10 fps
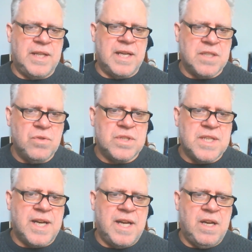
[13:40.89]
That's
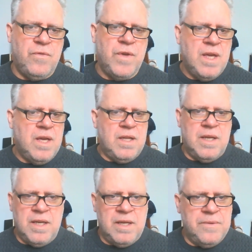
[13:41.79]
outside
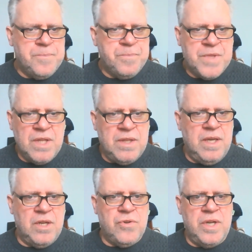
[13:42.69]
of
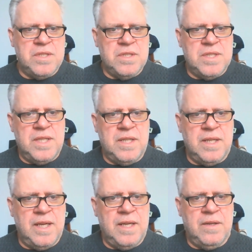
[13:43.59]
the increases
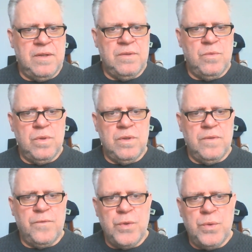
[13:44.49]
in
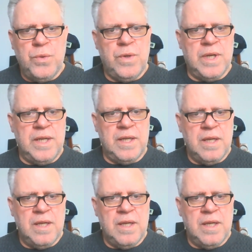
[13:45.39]
food, and